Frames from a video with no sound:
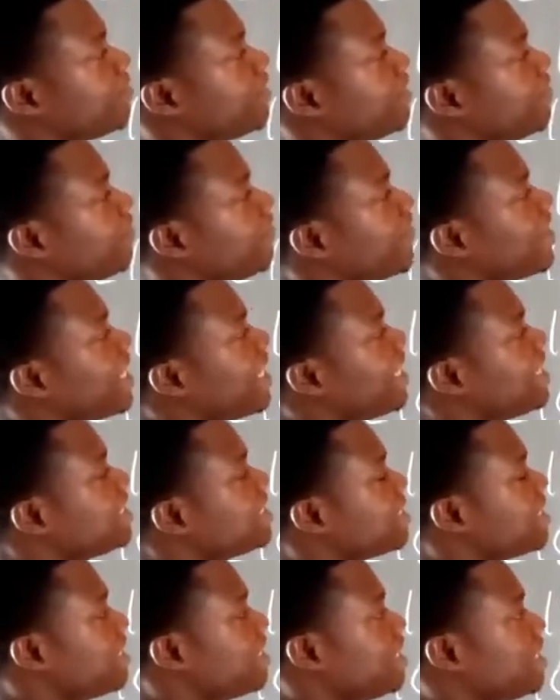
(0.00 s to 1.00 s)
We divide
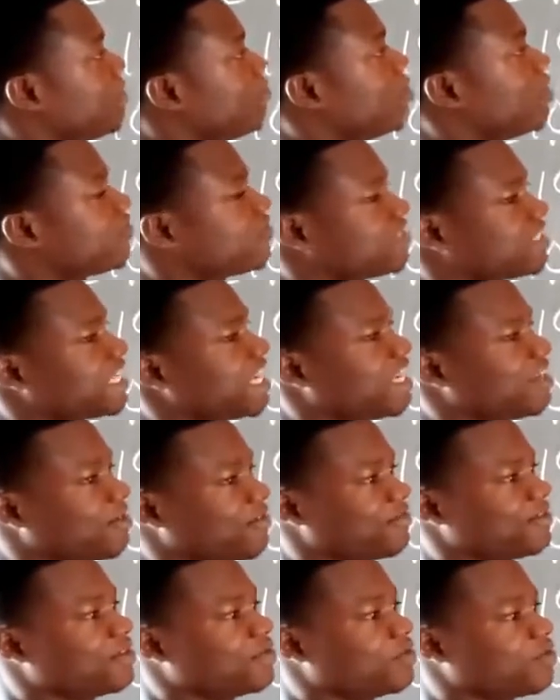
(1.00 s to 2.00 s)
both sides
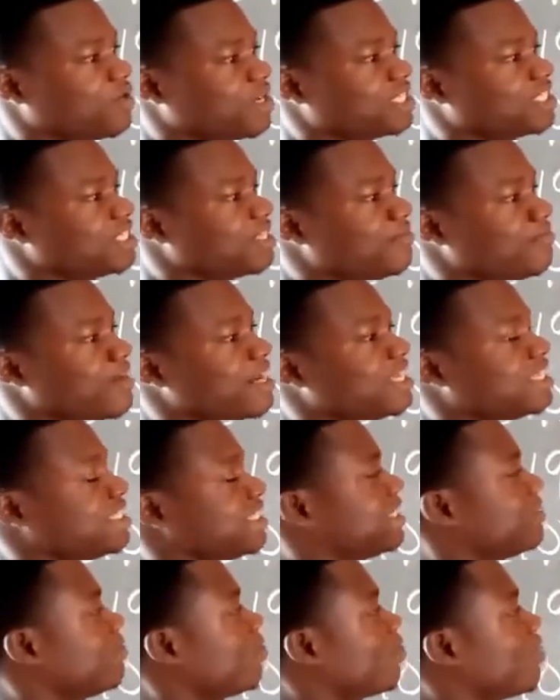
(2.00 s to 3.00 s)
of the equation by the
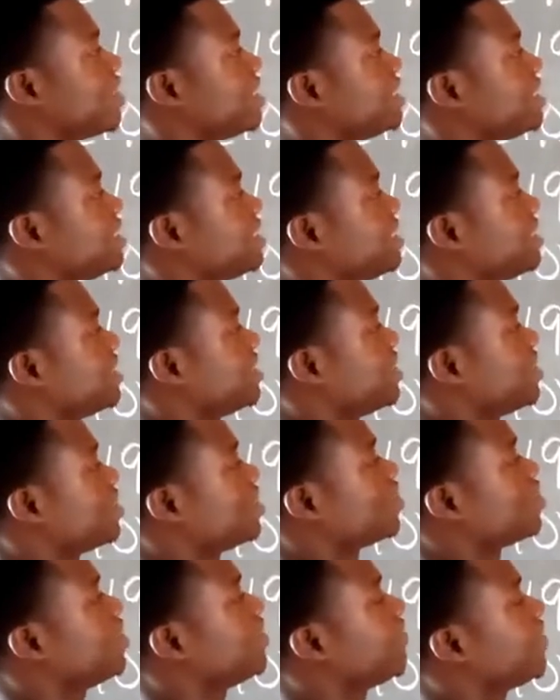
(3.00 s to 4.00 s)
same quantity.
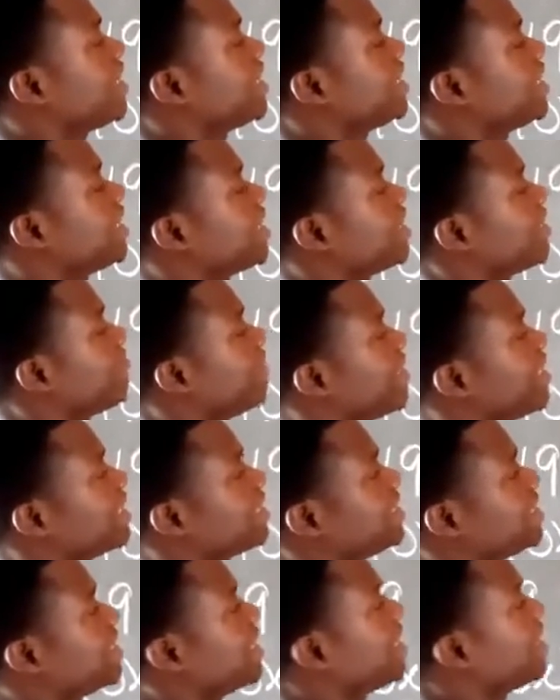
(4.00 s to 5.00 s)
So divide here by
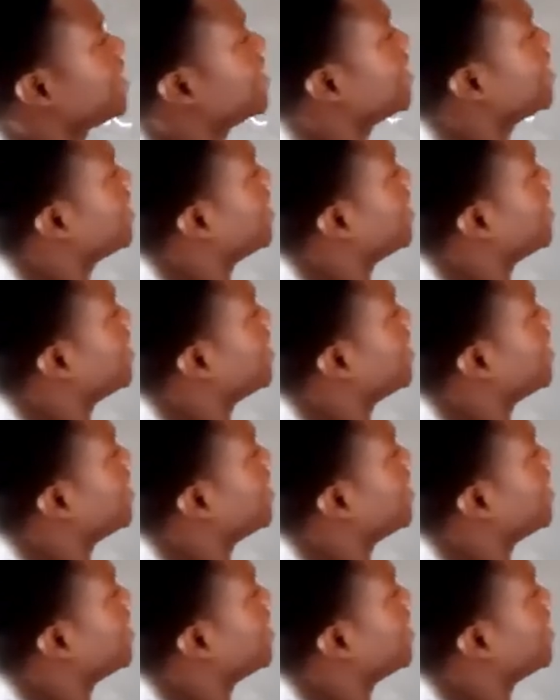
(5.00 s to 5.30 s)
10